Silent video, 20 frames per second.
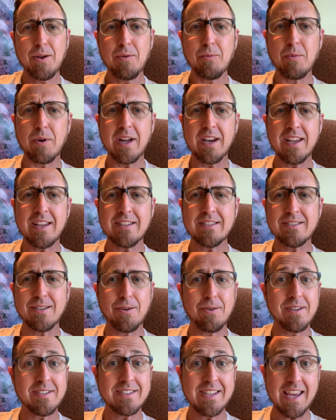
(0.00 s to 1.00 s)
what is
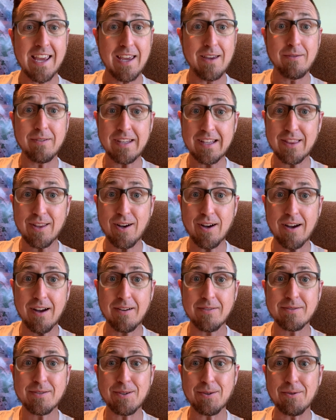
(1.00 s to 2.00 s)
known as the AV
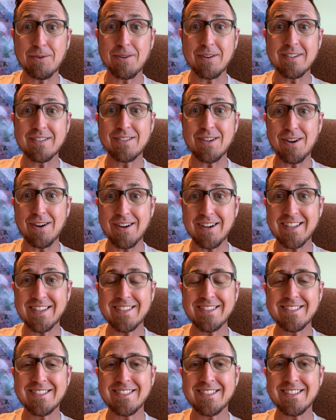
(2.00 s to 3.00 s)
loft, or
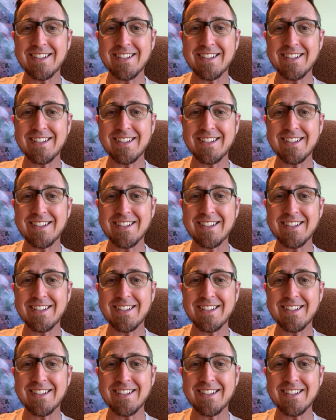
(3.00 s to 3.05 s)
Don